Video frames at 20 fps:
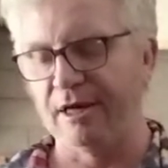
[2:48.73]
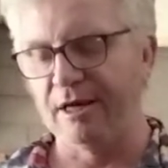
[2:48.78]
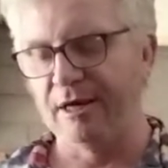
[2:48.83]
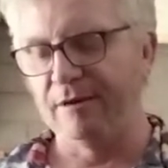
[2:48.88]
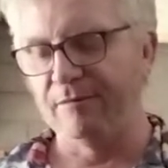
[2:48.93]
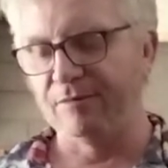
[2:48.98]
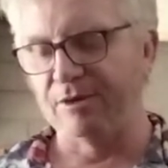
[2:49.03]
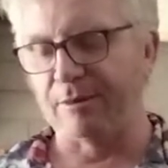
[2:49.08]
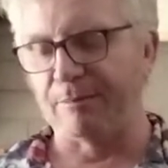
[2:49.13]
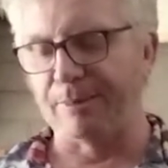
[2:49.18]

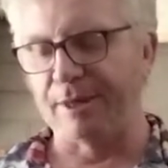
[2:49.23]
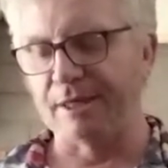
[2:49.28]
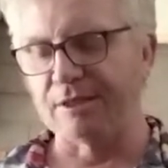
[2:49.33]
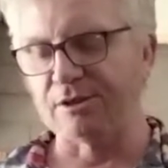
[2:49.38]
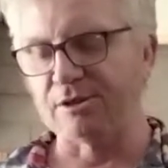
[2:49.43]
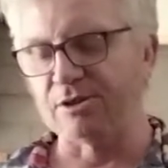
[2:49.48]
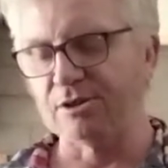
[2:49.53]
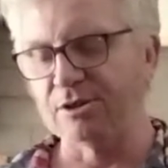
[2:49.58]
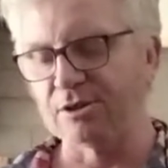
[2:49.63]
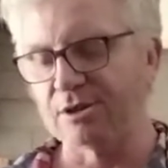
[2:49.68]
the
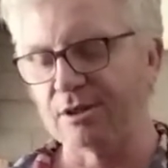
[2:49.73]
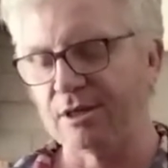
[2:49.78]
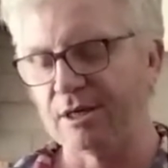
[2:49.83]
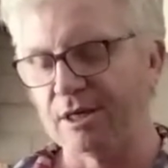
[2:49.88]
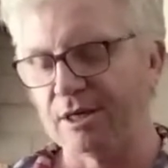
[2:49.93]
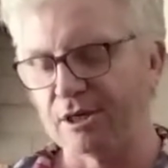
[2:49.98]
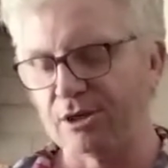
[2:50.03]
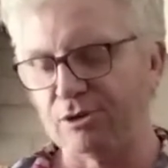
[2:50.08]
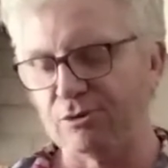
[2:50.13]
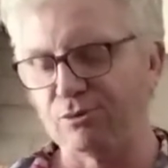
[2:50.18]
punters,
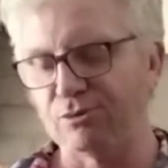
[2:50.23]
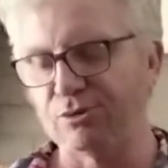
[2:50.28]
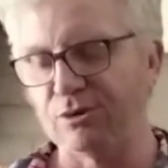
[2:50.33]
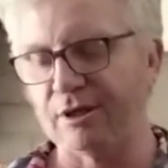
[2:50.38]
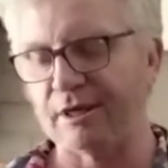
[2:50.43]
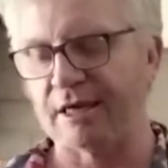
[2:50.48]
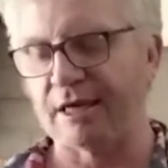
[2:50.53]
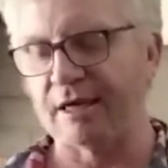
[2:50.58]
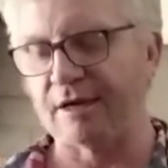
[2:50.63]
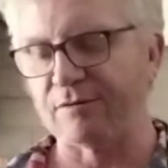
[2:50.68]
you really
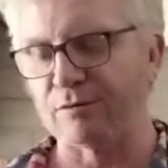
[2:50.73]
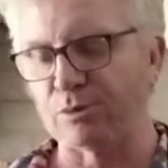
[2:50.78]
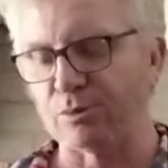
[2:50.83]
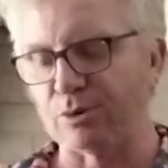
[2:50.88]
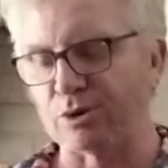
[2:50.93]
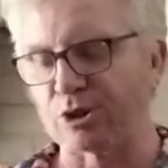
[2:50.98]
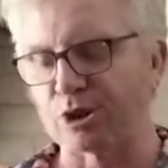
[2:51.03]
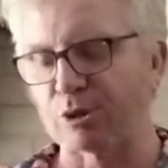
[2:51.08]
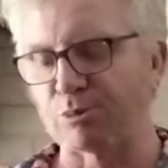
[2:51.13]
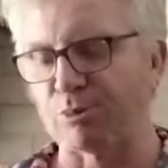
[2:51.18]
have to
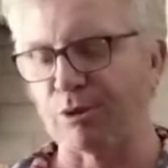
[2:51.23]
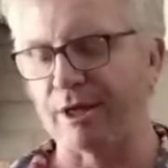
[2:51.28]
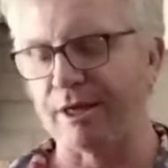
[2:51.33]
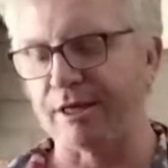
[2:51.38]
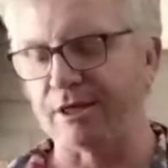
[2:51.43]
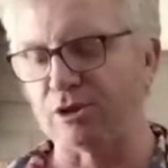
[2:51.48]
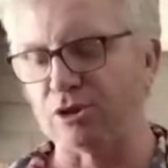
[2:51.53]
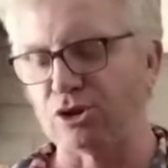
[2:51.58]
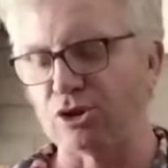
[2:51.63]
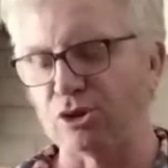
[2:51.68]
explain
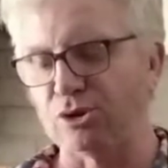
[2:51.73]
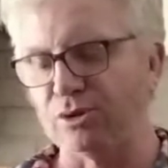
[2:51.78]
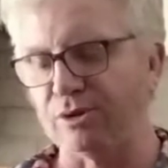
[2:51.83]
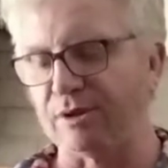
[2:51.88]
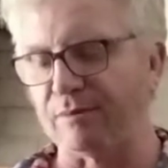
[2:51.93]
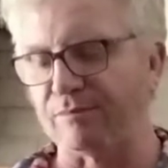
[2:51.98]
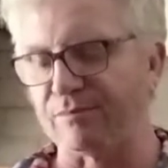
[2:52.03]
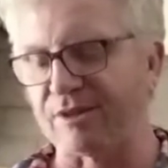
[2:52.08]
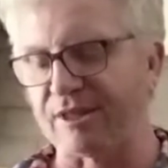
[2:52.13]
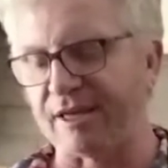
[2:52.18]
to
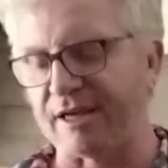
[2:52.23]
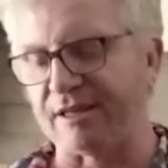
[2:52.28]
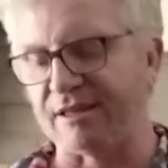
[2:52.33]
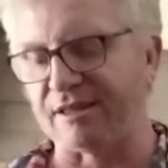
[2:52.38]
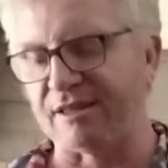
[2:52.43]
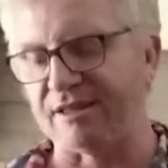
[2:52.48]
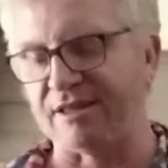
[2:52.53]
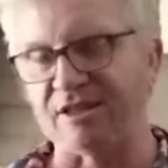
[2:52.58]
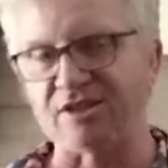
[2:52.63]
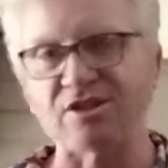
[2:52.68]
them that
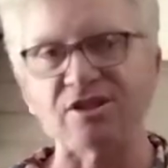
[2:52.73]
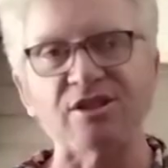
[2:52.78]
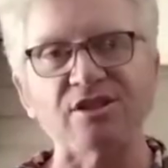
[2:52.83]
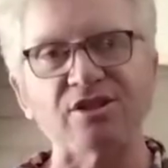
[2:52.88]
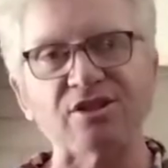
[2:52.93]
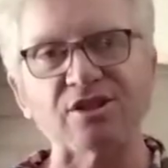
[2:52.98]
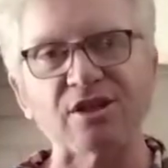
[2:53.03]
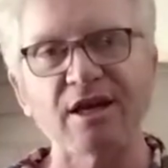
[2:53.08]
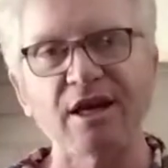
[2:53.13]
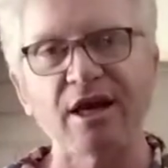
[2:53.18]
this is
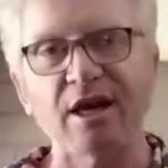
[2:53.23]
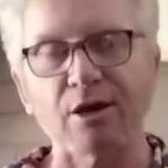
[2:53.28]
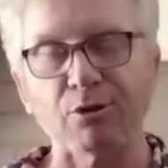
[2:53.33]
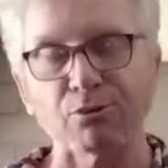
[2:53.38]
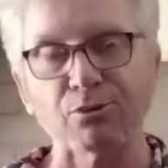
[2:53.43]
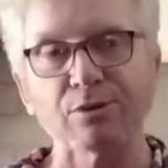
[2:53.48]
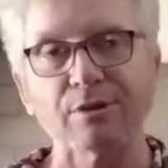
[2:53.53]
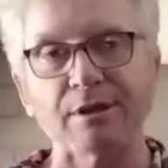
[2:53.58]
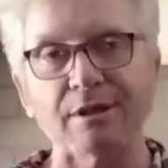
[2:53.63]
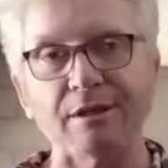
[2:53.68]
a
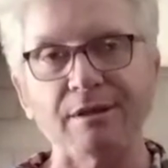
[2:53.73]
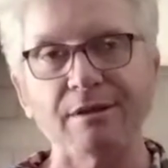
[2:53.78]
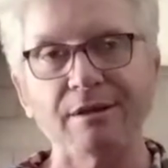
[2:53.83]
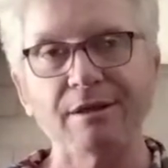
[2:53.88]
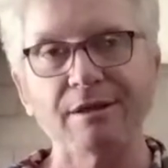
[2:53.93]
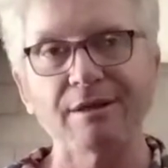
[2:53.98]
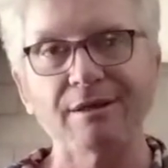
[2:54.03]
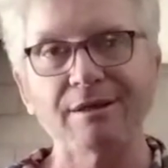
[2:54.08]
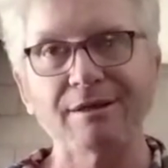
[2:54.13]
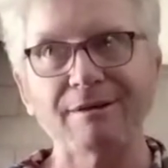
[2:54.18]
really
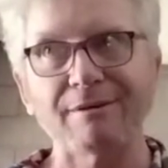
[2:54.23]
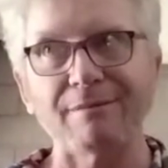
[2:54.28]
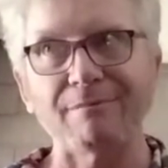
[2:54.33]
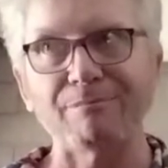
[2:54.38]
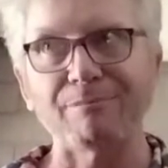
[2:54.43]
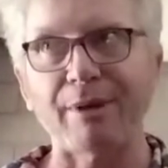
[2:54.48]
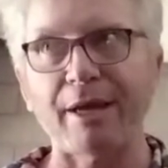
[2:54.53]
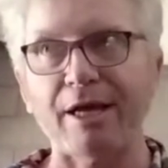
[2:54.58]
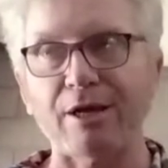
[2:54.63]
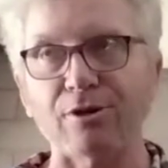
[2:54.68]

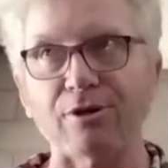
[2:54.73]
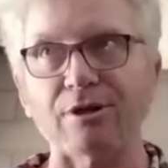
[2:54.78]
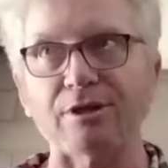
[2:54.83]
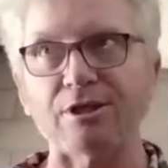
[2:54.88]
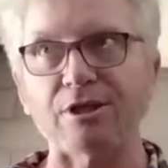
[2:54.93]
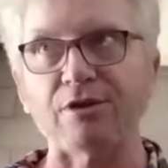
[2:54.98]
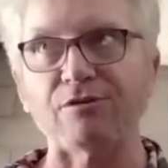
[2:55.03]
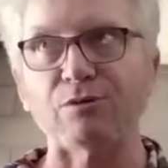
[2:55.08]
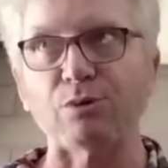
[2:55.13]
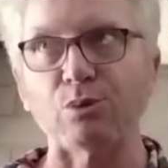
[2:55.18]
bad idea
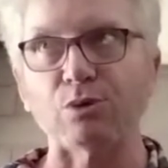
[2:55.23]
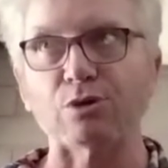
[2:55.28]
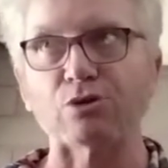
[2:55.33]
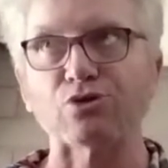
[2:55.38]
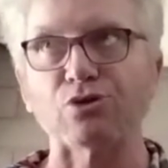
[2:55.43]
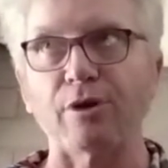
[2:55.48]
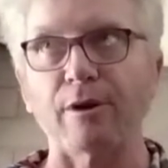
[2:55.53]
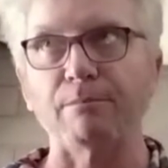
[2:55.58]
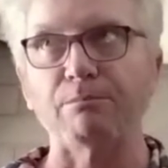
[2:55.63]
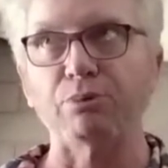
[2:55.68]
if you want to try
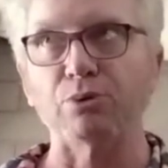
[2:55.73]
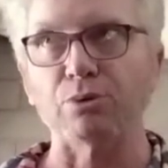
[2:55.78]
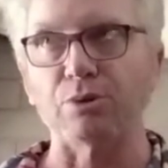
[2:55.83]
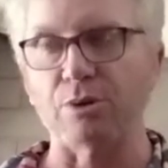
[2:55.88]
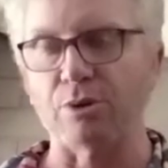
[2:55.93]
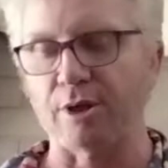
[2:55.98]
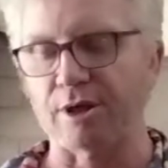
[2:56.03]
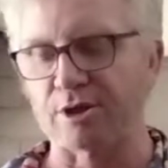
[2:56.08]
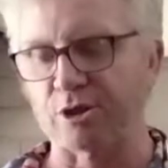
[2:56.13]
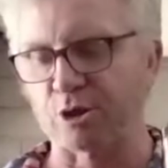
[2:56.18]
and pull it like
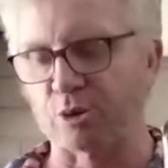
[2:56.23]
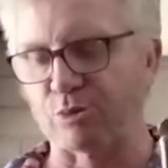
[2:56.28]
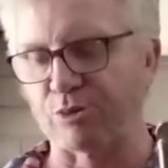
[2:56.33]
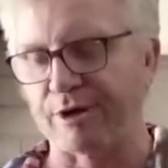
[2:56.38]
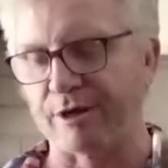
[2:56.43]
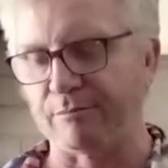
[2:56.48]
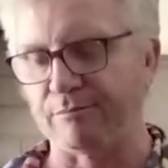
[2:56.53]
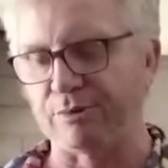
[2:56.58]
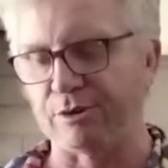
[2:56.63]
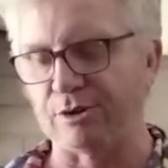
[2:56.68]
a spring,
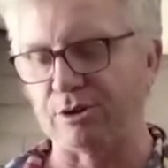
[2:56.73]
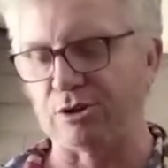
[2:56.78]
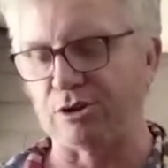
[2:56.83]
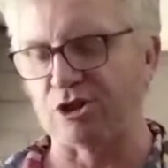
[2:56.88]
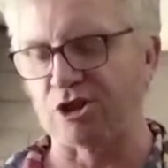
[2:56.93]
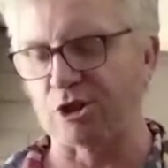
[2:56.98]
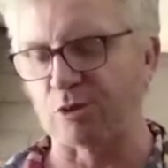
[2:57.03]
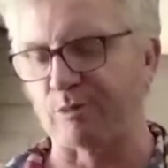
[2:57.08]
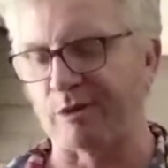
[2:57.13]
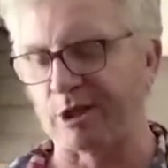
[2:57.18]
because it
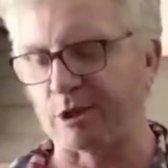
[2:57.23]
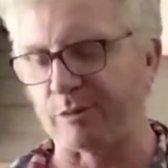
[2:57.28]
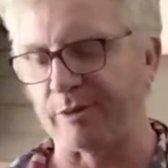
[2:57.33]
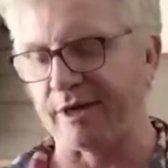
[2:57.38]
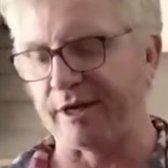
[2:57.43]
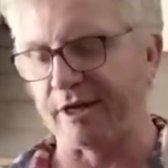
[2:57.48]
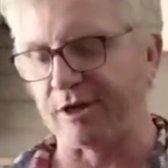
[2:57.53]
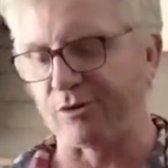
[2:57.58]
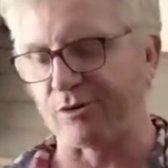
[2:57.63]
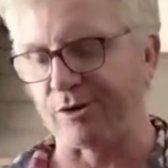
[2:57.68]
just makes me
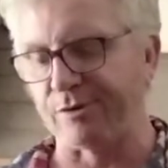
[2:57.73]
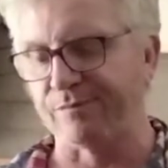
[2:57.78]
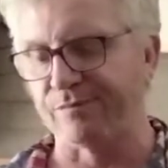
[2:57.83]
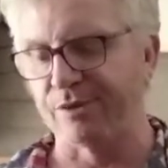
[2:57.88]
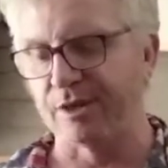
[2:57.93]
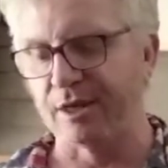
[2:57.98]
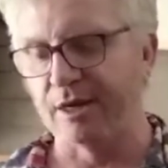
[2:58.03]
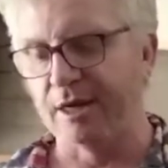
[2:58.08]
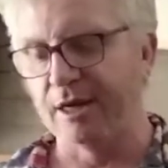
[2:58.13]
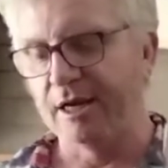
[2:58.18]
angry.
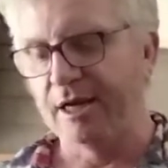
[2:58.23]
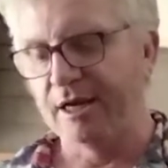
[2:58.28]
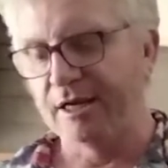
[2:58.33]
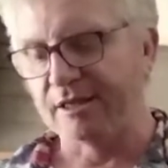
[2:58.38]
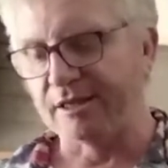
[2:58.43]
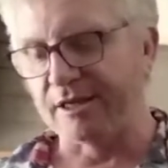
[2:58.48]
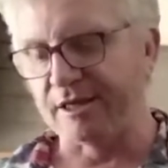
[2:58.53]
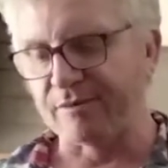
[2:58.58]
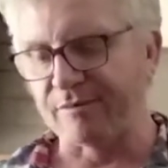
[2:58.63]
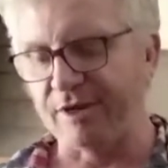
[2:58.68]

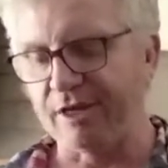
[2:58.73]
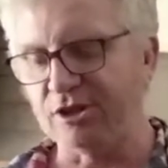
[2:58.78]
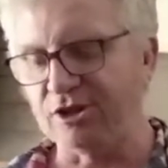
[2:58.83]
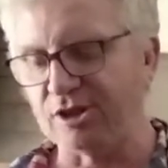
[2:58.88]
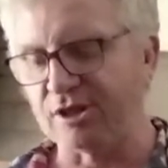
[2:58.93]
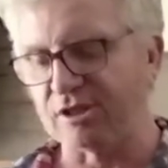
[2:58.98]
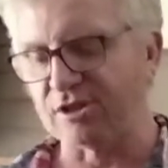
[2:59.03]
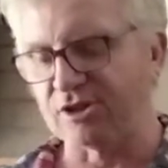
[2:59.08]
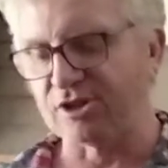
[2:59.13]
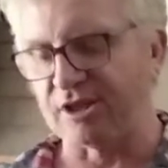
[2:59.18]
Now, as you can
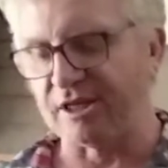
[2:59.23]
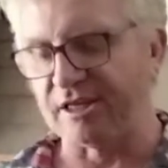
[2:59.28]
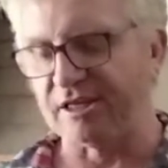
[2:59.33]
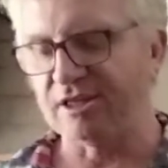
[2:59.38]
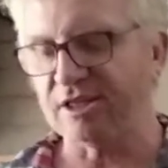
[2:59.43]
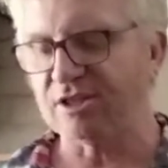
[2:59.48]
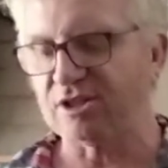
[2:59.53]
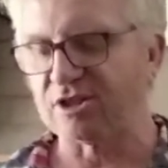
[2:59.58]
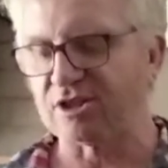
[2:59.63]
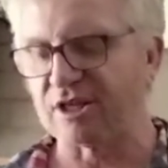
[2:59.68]
see, it
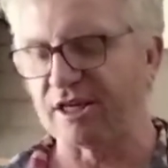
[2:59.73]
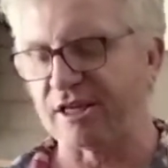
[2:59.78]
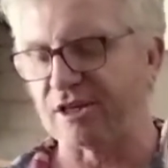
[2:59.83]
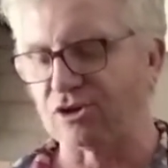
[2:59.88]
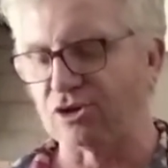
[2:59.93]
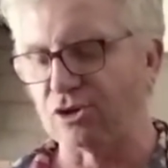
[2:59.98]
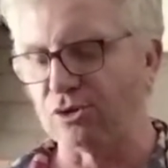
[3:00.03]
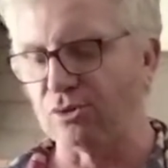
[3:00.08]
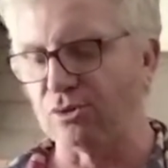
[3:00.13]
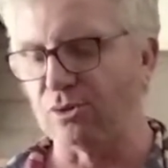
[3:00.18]
doesn't take
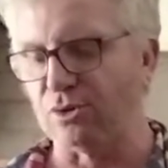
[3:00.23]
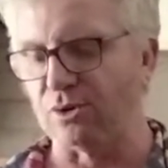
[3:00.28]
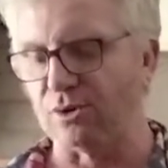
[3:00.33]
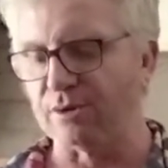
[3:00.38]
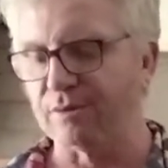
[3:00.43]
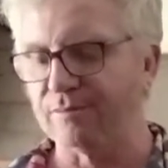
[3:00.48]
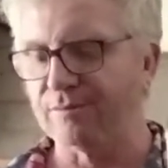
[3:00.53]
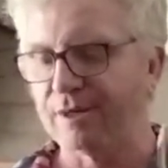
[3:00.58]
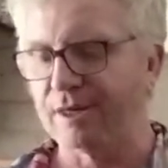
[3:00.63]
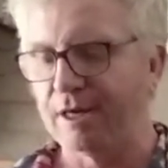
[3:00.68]
too long
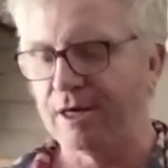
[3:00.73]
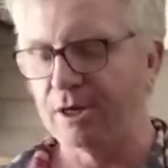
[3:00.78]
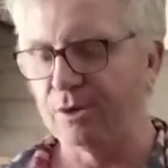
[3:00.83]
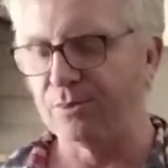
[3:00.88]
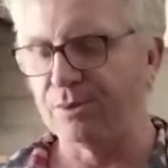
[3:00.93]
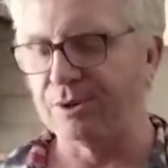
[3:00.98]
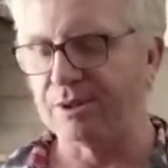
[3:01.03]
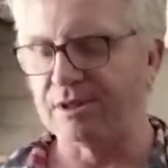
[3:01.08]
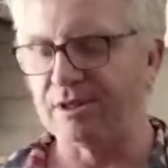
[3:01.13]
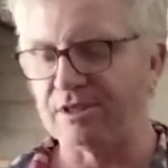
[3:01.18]

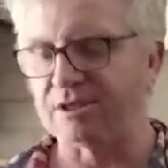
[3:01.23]
with this.